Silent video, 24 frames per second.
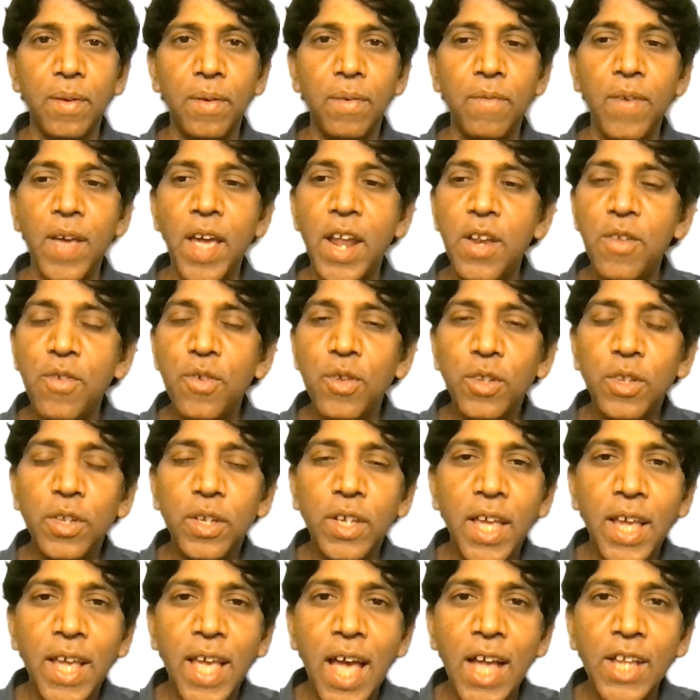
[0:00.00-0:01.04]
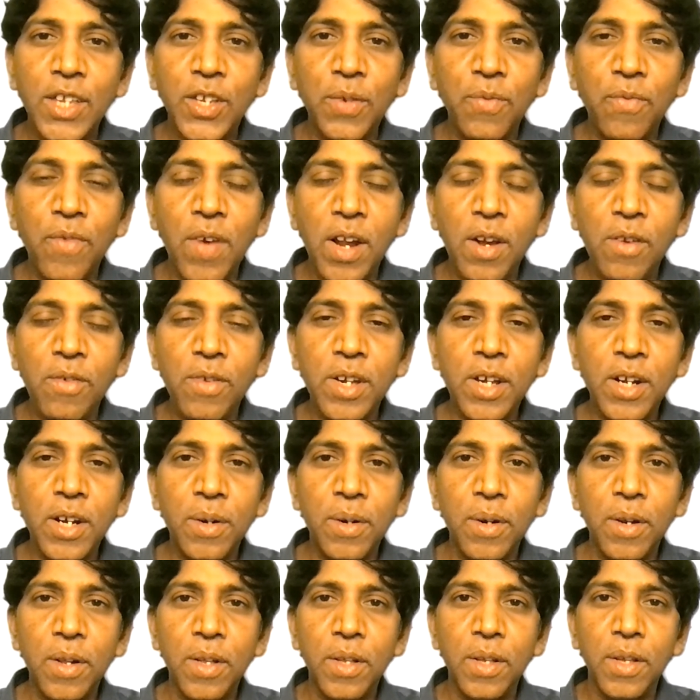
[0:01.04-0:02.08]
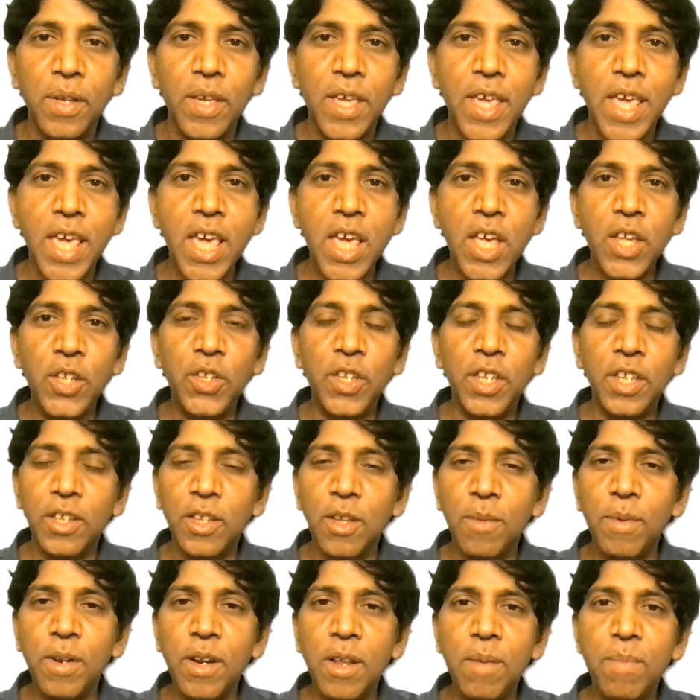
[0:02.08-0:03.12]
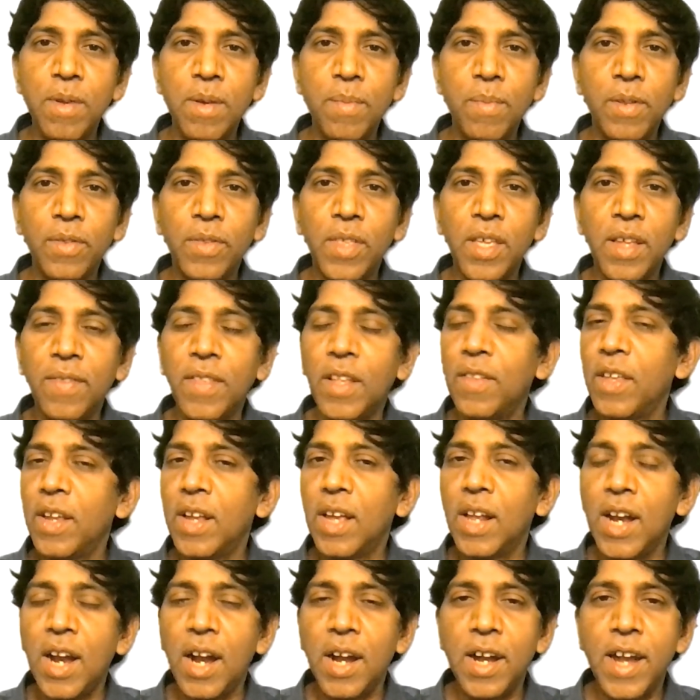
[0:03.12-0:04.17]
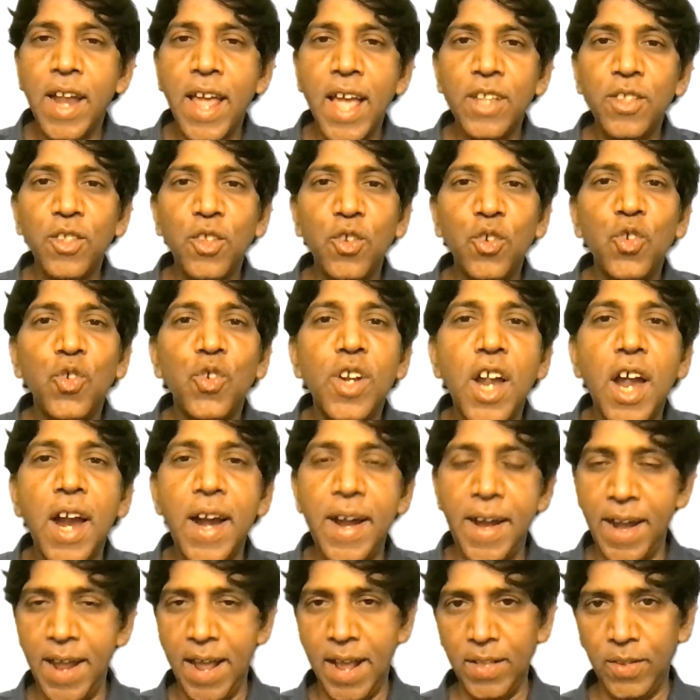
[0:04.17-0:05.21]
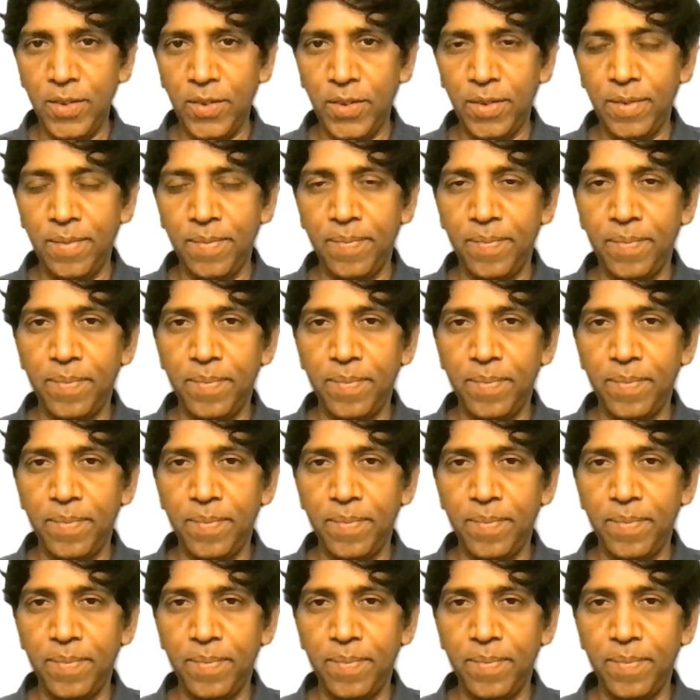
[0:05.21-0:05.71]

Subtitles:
When we are aging, so many people think that they cannot dance, they should not dance.